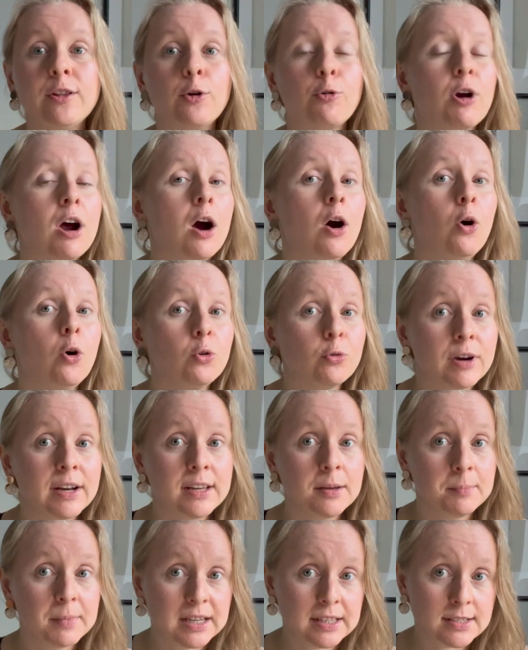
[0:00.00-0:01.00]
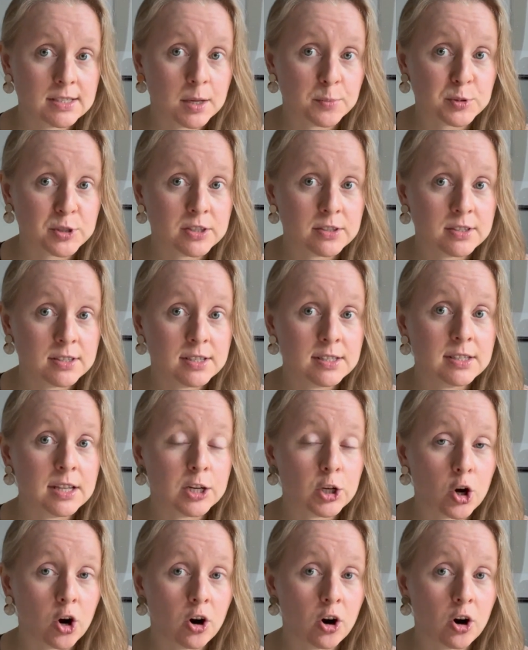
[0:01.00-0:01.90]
there are already many substances that